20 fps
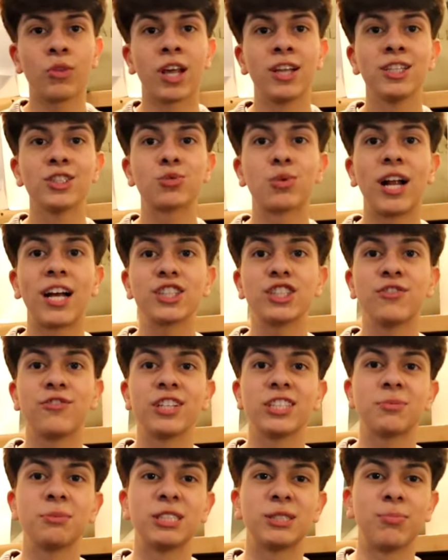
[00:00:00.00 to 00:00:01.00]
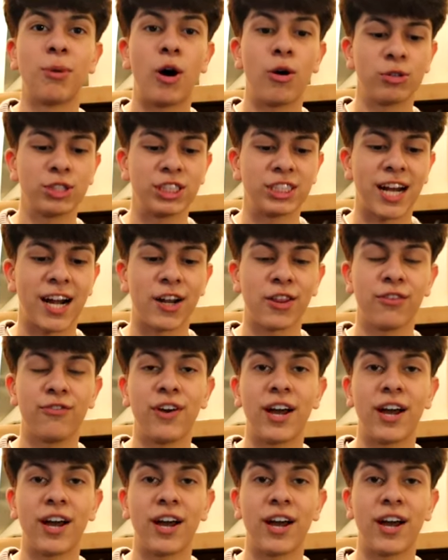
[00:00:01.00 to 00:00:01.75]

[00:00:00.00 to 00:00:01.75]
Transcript: This one actually fits me small, which is kind of the